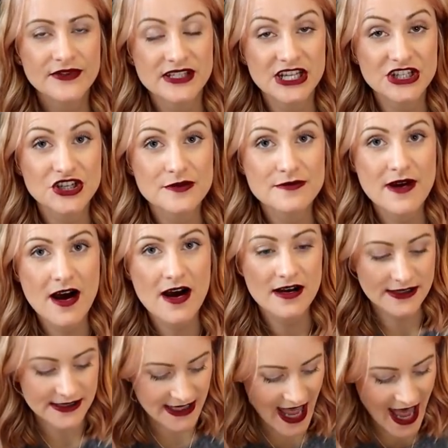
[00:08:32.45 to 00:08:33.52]
tissue
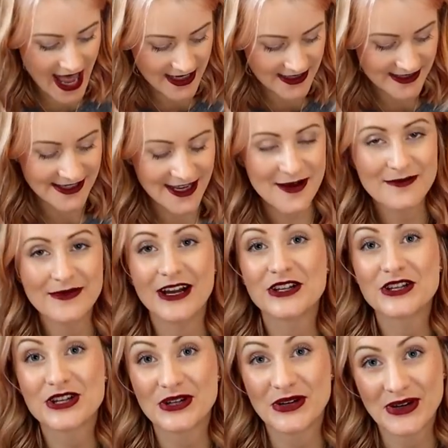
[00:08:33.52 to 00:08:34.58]
mask and some
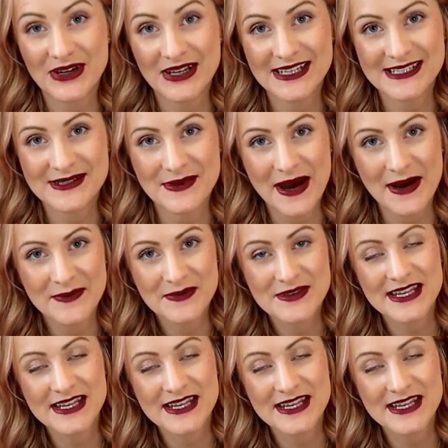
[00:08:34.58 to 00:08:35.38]
chocolate as well.